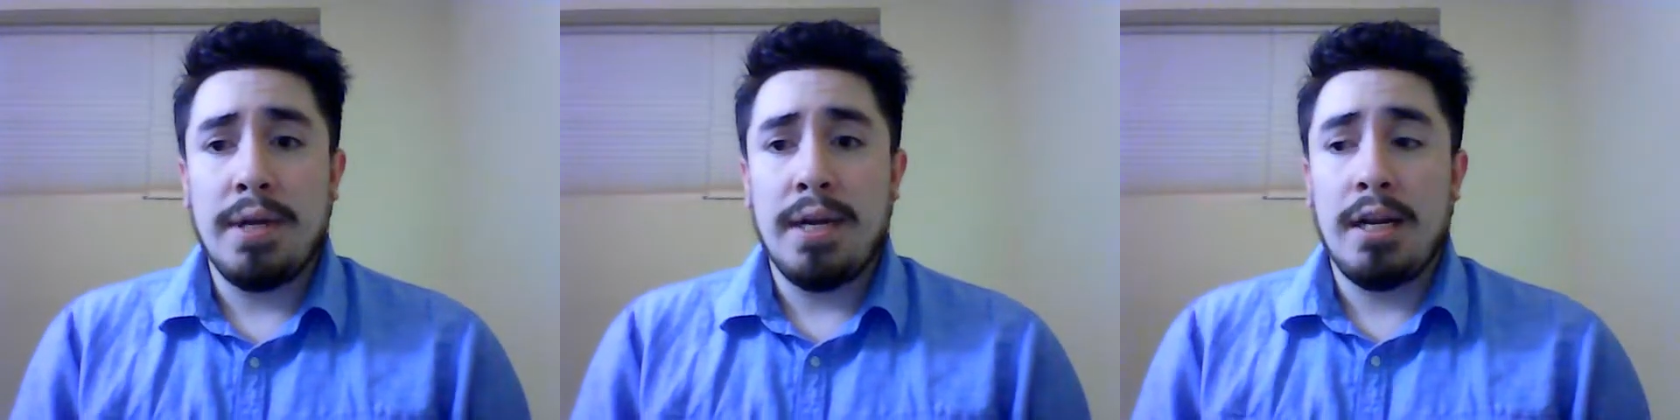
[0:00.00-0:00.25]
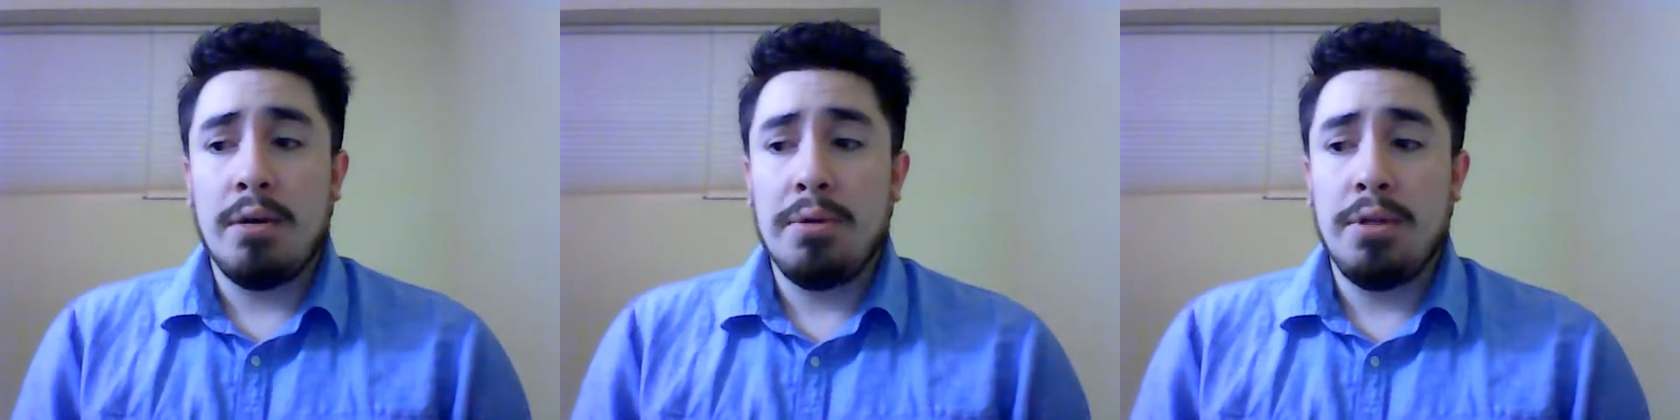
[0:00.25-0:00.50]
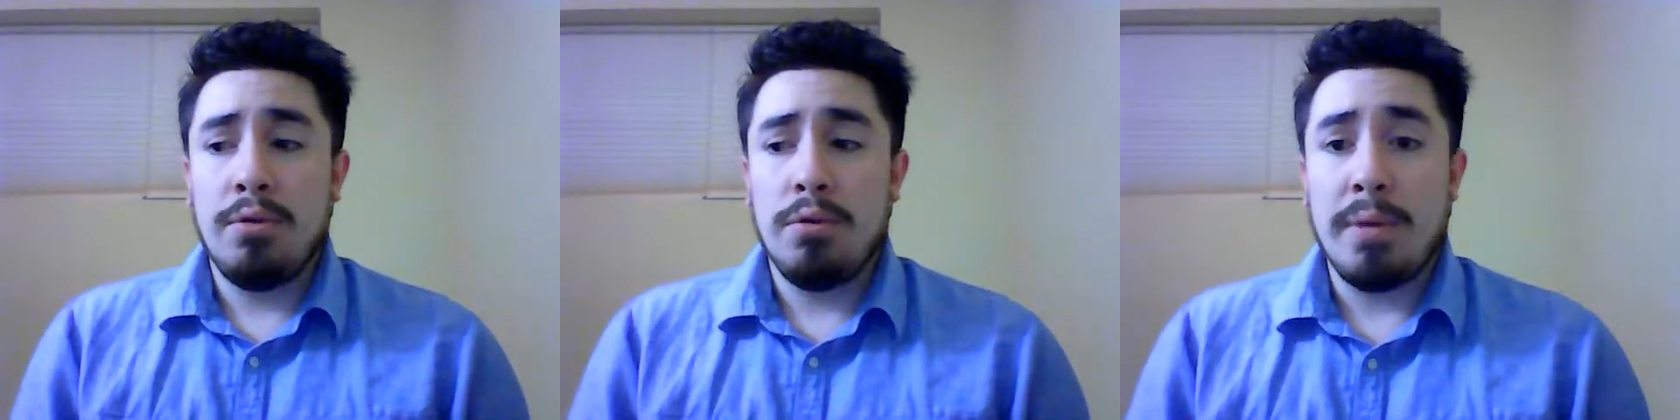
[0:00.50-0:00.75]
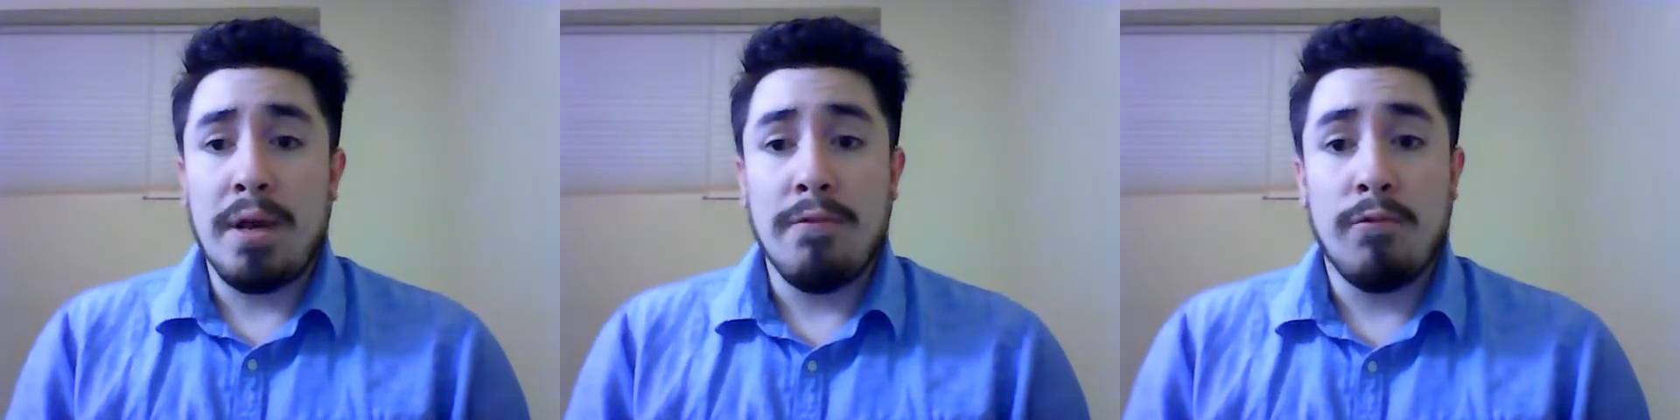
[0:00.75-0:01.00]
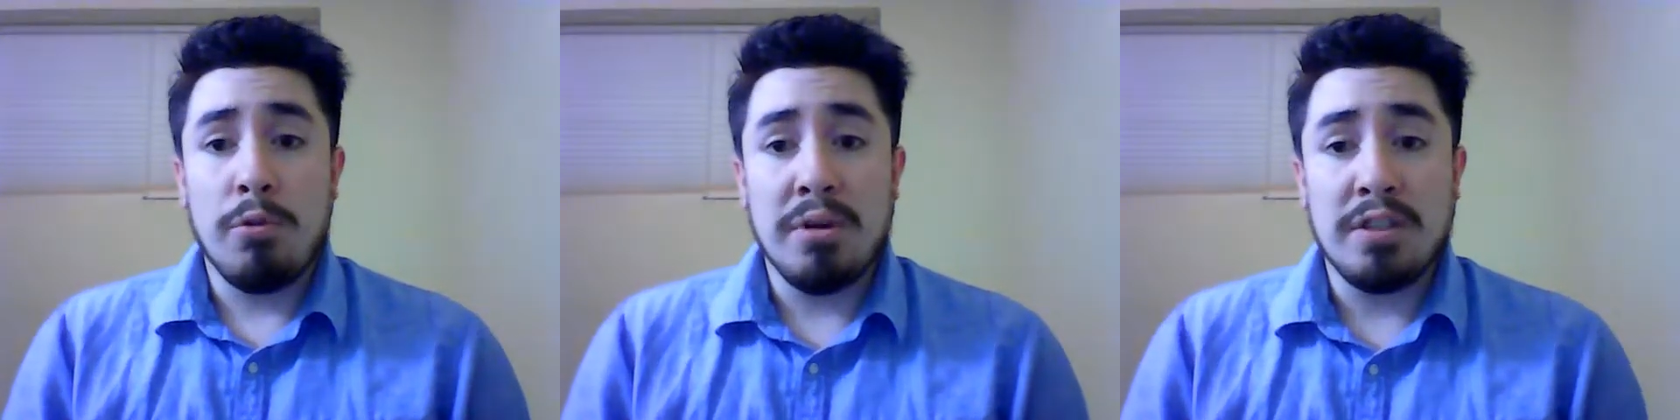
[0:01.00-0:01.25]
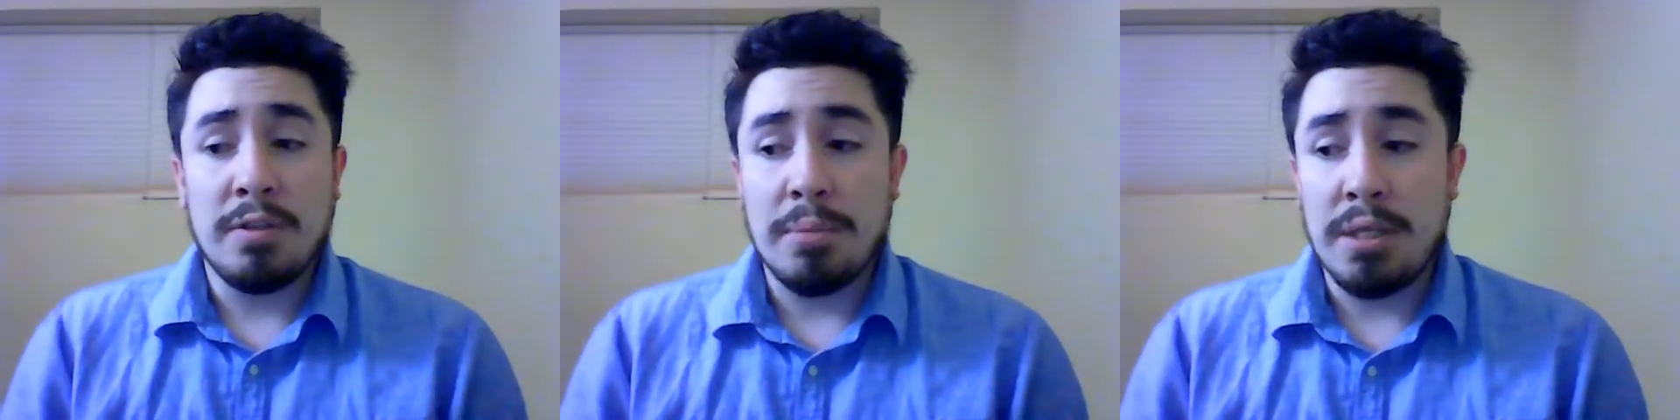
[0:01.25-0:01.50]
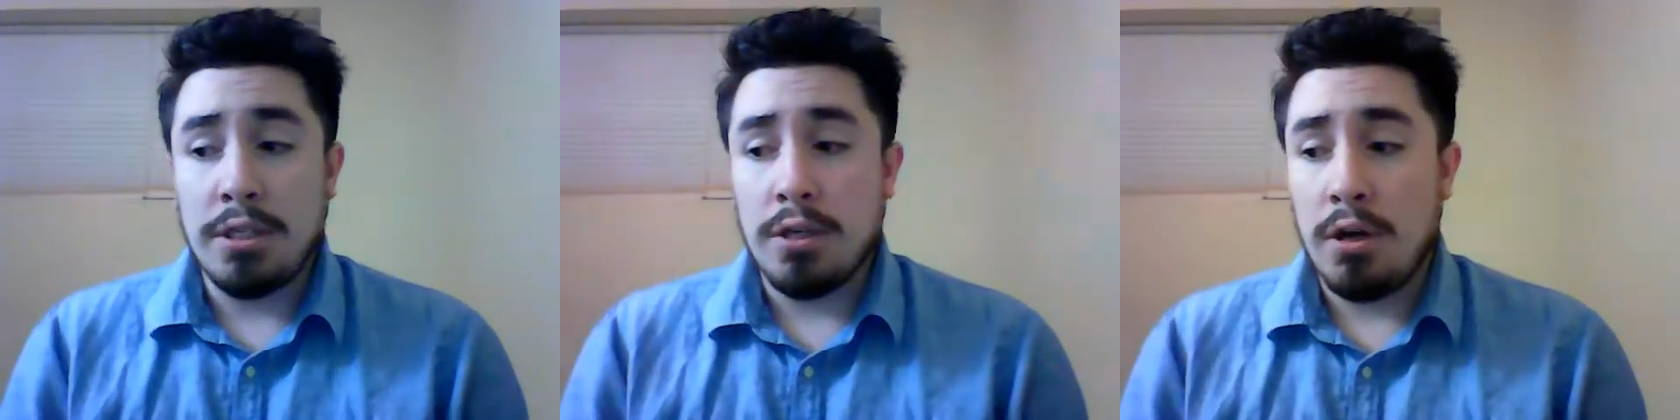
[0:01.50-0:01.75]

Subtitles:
and I'll be doing my informative speech